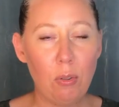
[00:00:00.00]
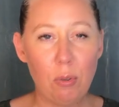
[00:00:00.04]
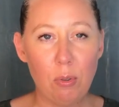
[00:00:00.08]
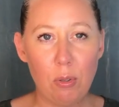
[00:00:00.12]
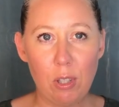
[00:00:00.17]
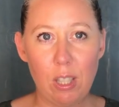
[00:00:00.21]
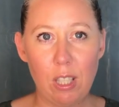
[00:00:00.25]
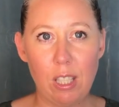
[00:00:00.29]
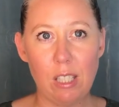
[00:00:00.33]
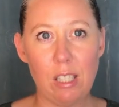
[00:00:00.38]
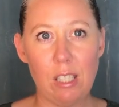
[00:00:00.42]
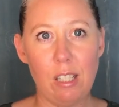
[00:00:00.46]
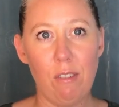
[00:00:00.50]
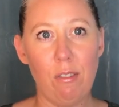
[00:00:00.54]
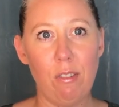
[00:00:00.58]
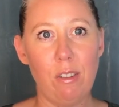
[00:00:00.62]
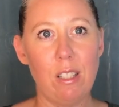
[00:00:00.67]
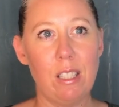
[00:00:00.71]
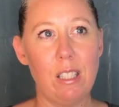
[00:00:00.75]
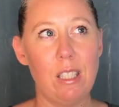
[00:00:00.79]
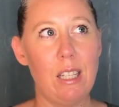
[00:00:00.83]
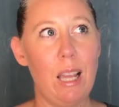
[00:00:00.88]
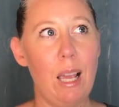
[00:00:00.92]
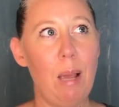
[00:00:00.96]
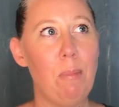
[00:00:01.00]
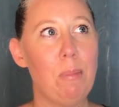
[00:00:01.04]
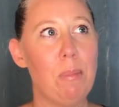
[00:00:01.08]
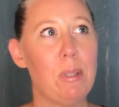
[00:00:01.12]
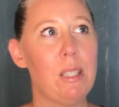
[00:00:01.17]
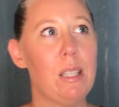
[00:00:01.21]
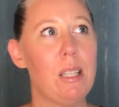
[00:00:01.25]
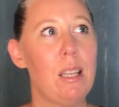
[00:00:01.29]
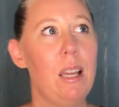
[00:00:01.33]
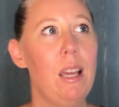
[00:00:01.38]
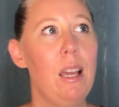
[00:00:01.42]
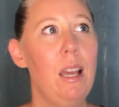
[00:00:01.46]
these different
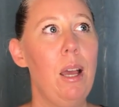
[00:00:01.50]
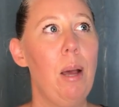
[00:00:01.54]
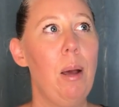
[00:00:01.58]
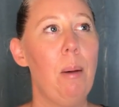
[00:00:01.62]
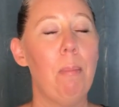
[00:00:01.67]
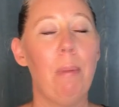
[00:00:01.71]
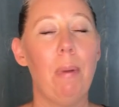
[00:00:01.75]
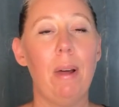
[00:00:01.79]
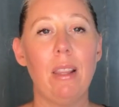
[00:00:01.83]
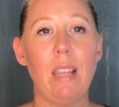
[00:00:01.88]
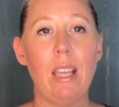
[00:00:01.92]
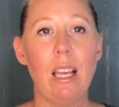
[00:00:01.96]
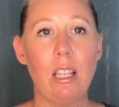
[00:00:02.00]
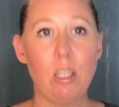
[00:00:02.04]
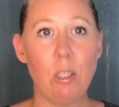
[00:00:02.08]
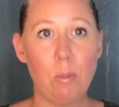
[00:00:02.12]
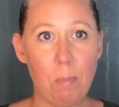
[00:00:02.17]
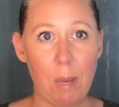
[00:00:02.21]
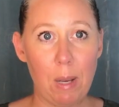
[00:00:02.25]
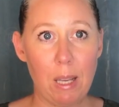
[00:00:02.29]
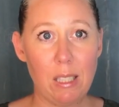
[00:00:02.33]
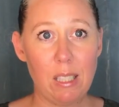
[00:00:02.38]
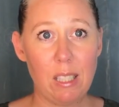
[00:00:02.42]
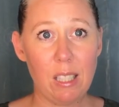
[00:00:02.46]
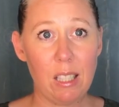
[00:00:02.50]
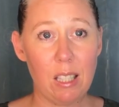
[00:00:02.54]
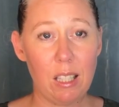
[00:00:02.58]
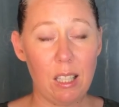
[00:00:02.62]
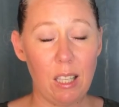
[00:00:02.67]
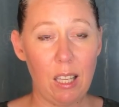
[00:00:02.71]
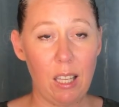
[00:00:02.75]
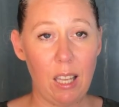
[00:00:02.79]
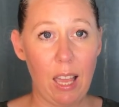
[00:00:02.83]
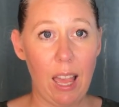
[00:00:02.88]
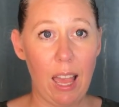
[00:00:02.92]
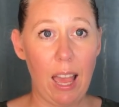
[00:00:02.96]
steps, but that's
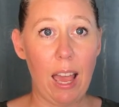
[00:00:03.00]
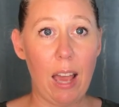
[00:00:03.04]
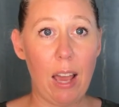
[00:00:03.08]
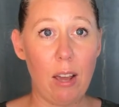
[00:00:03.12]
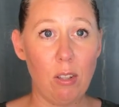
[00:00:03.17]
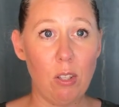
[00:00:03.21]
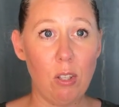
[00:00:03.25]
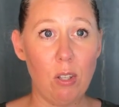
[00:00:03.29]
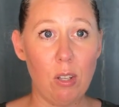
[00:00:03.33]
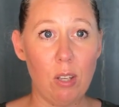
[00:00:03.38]
basically how you